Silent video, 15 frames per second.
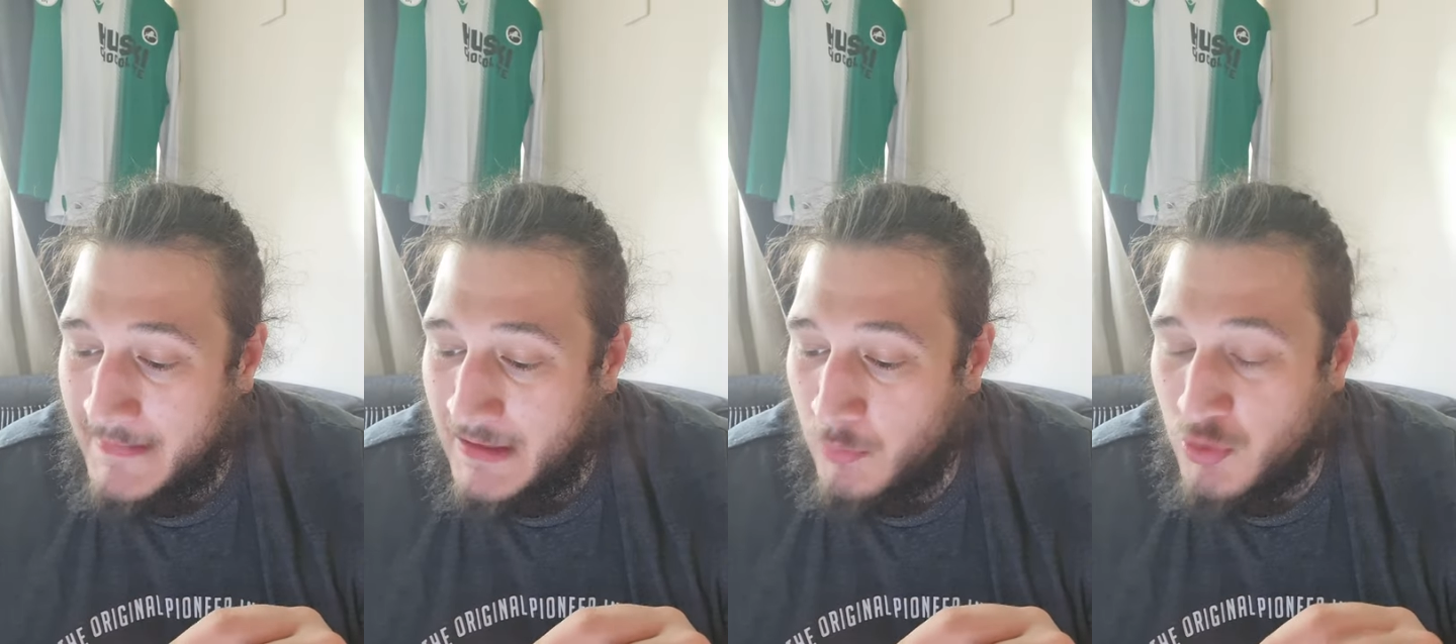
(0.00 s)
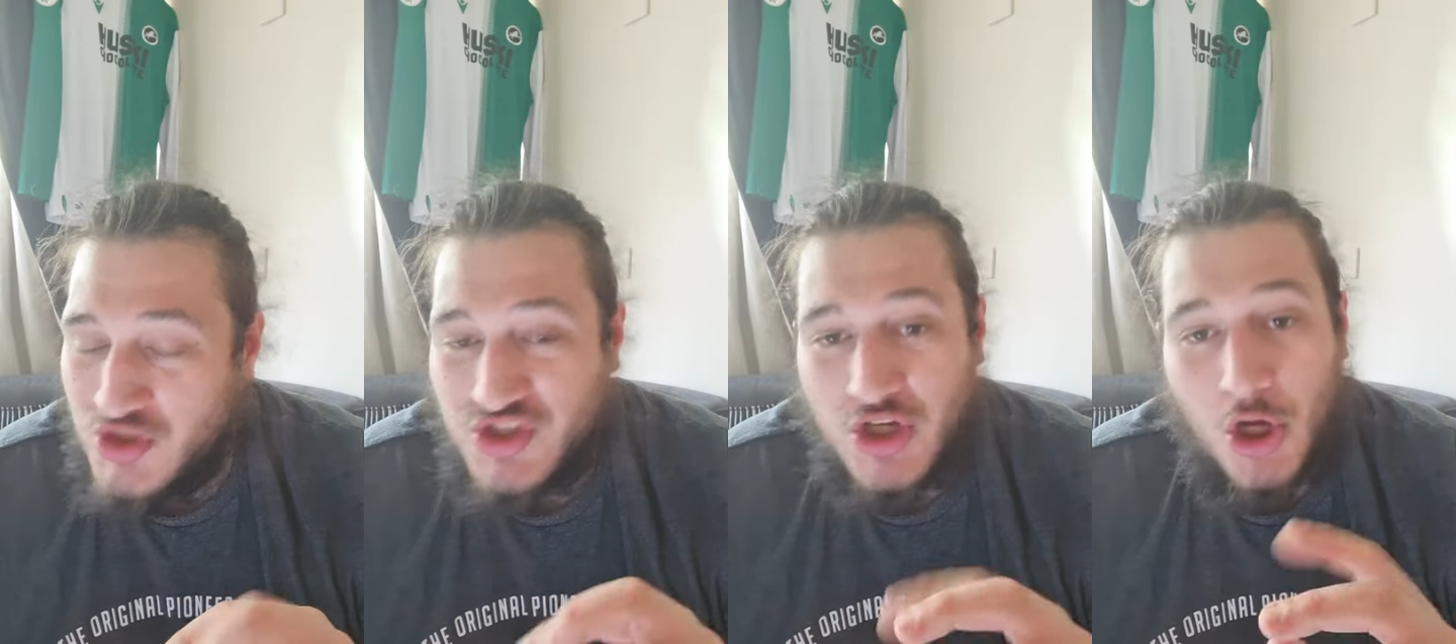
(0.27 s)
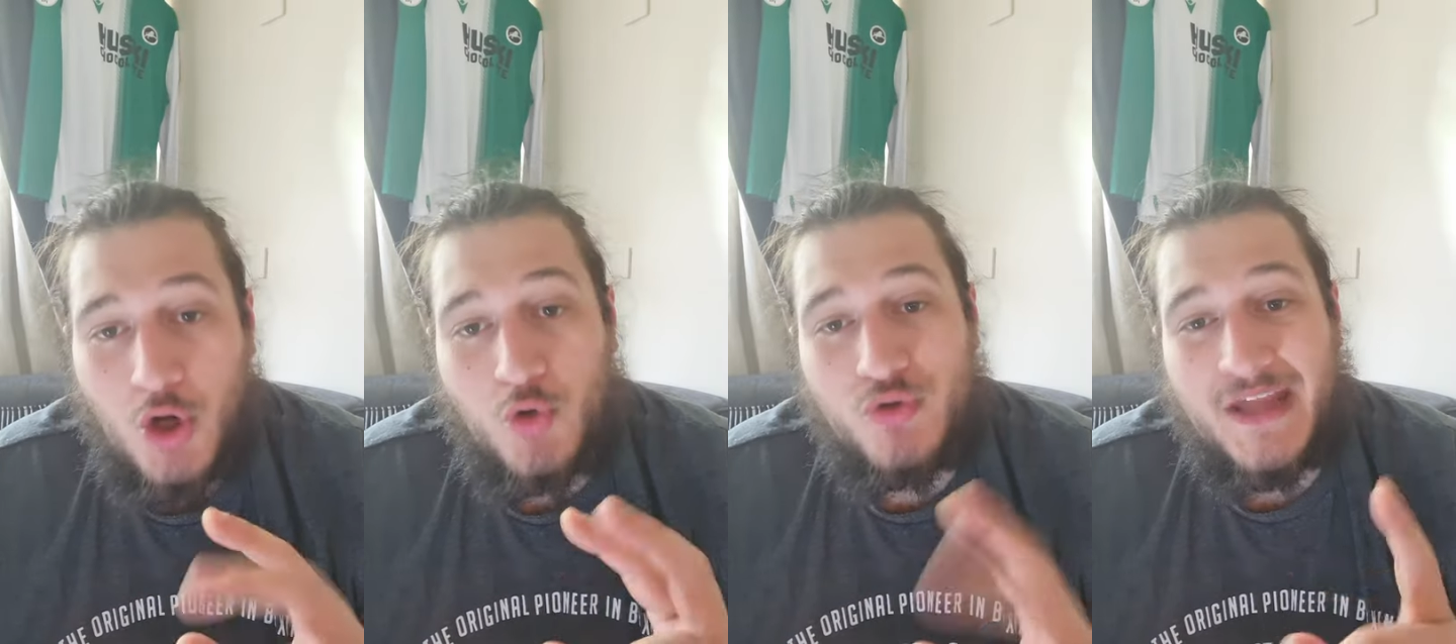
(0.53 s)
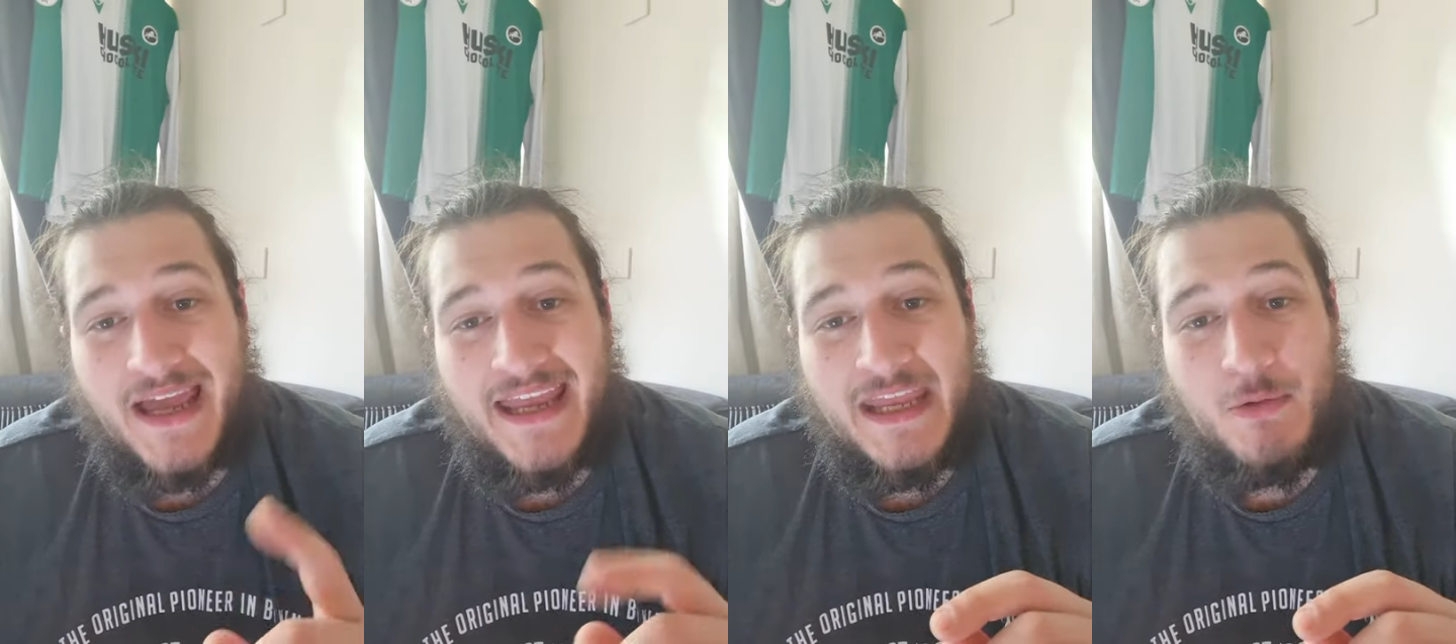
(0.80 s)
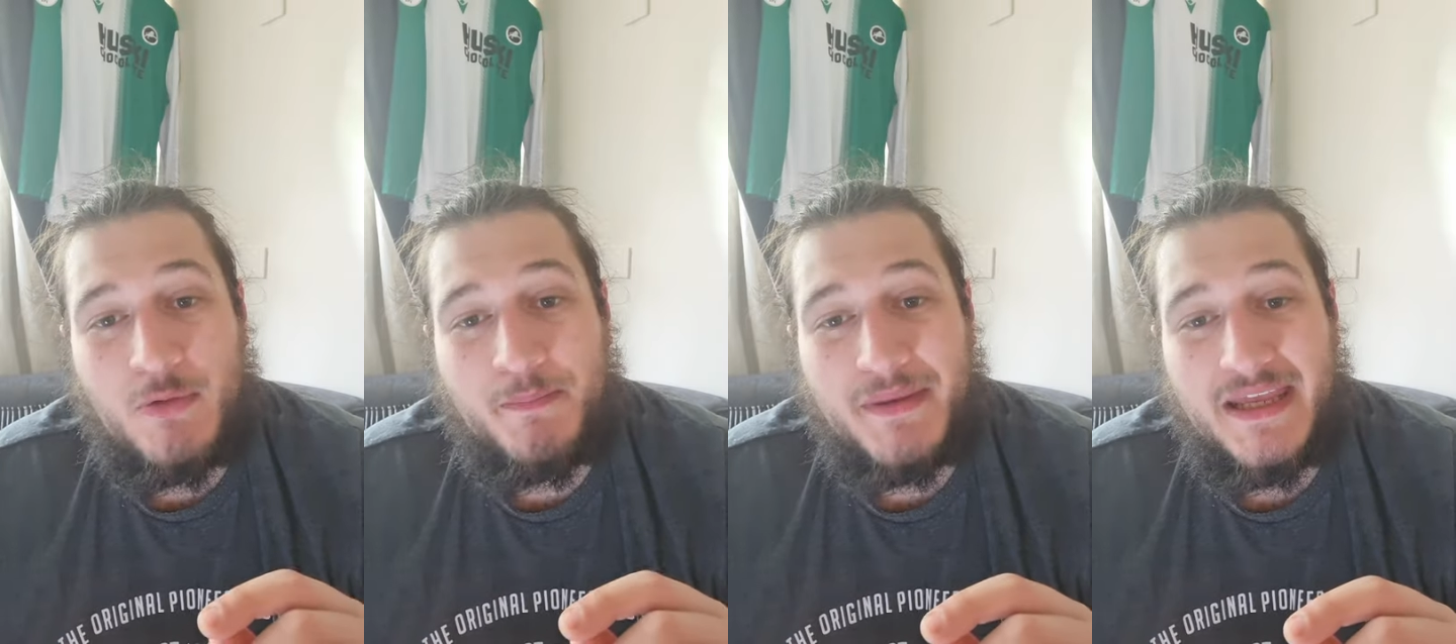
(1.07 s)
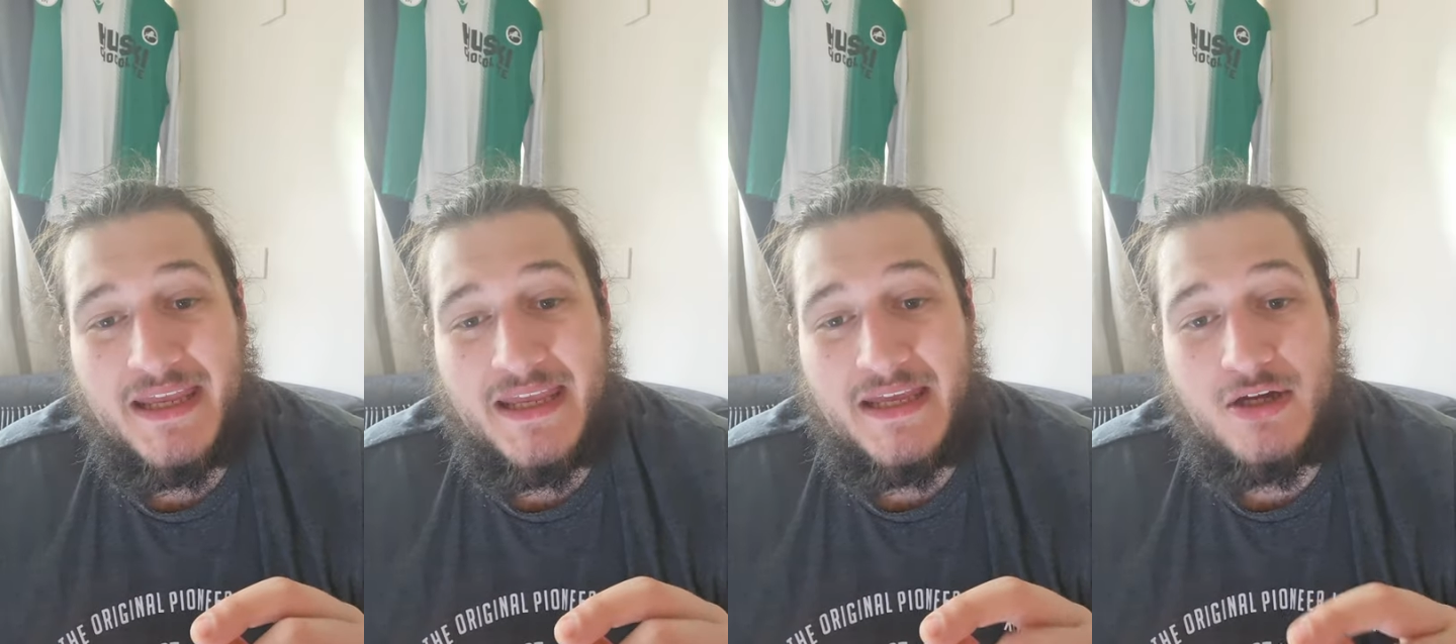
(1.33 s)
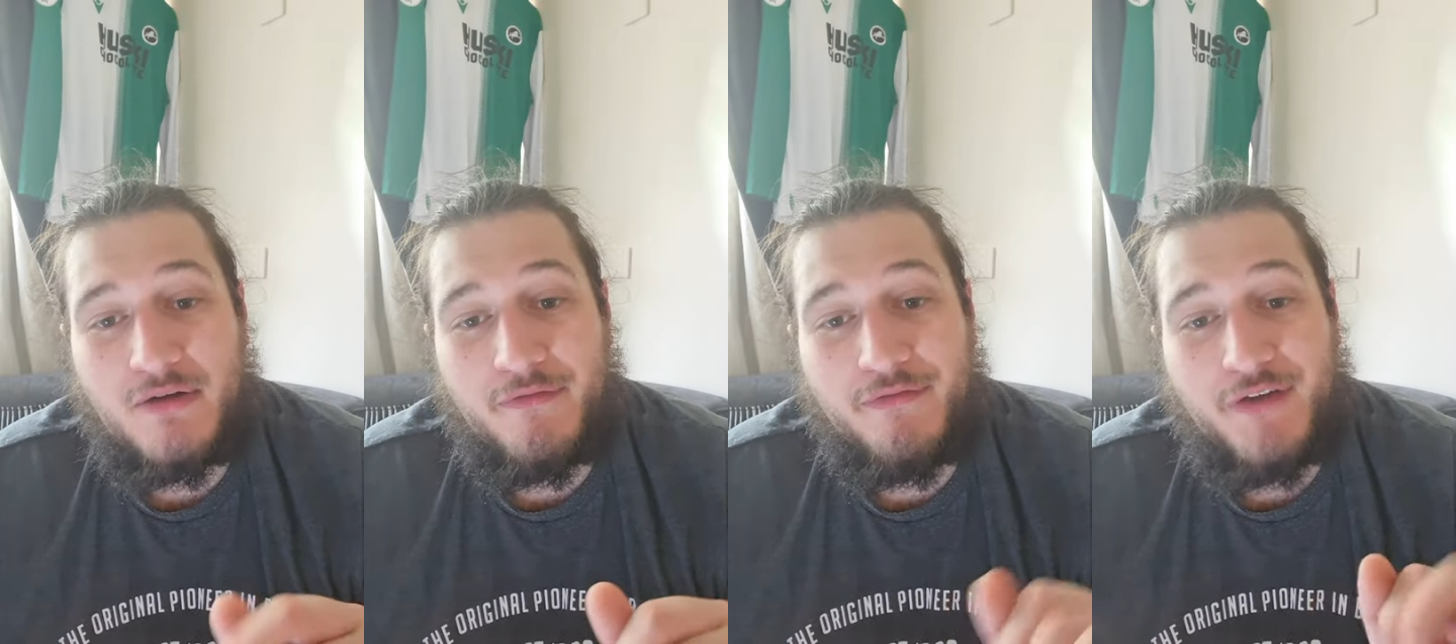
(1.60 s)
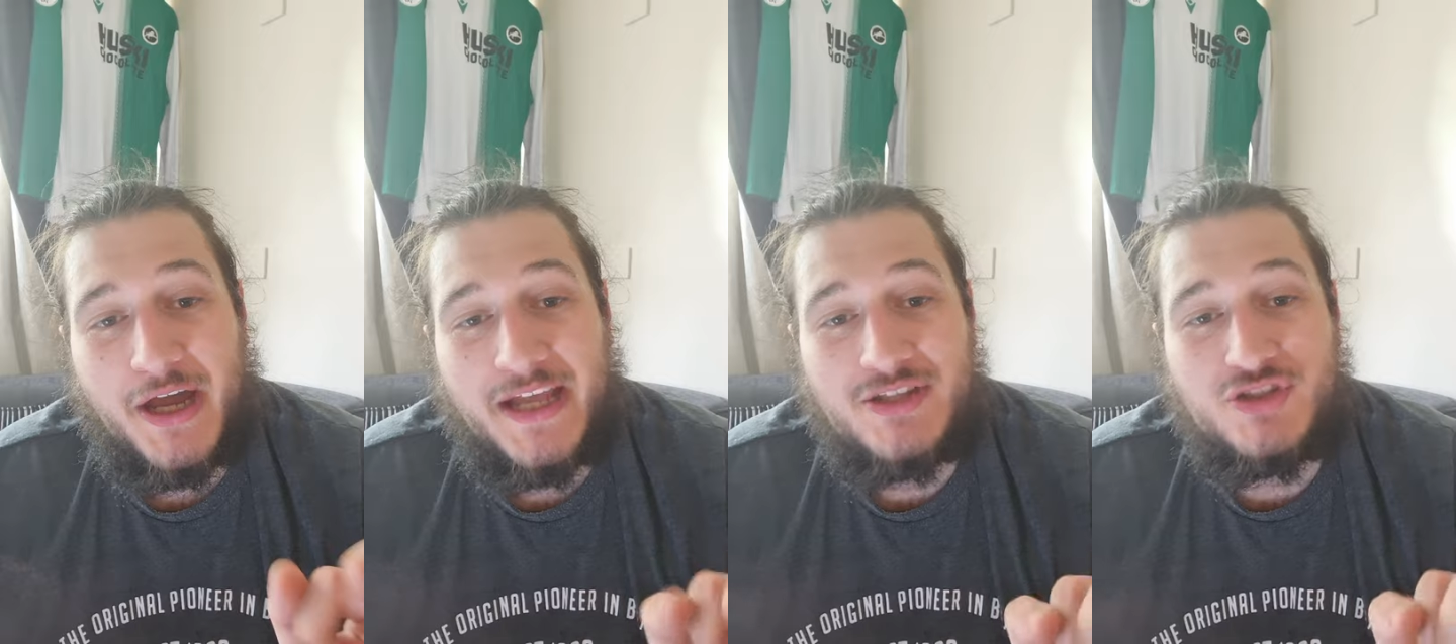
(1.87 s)
was told that he would be
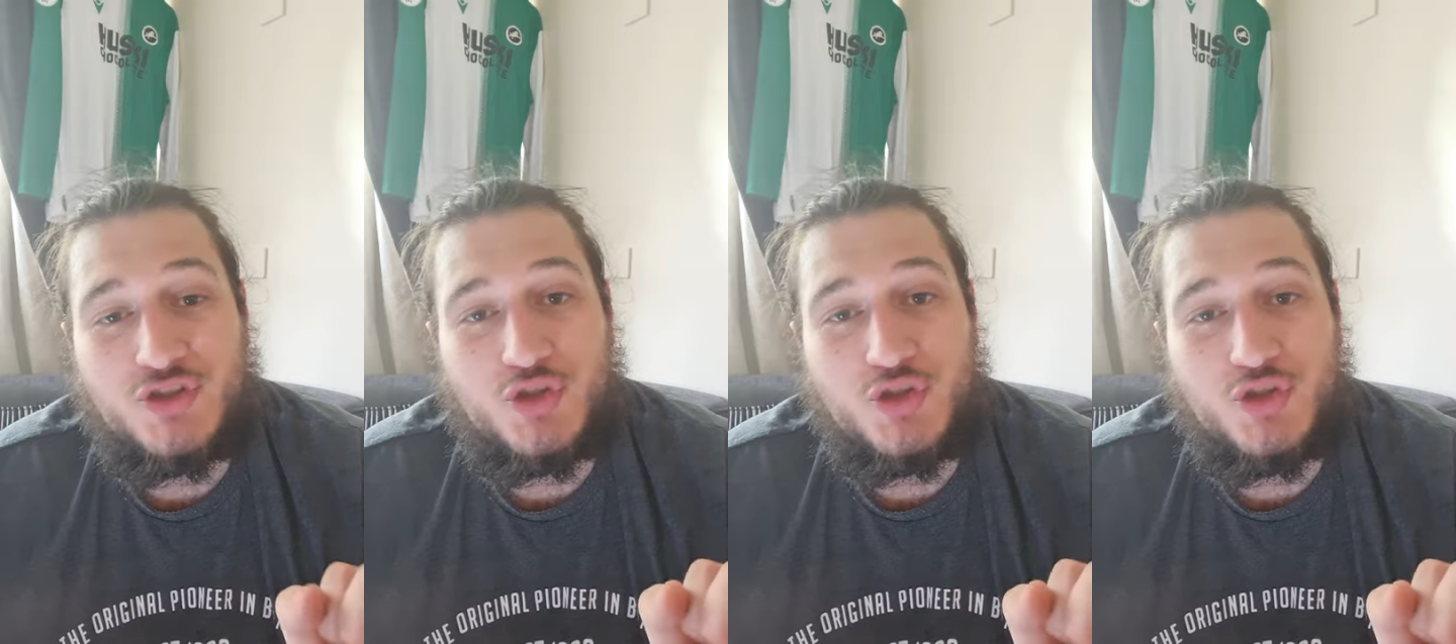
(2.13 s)
confined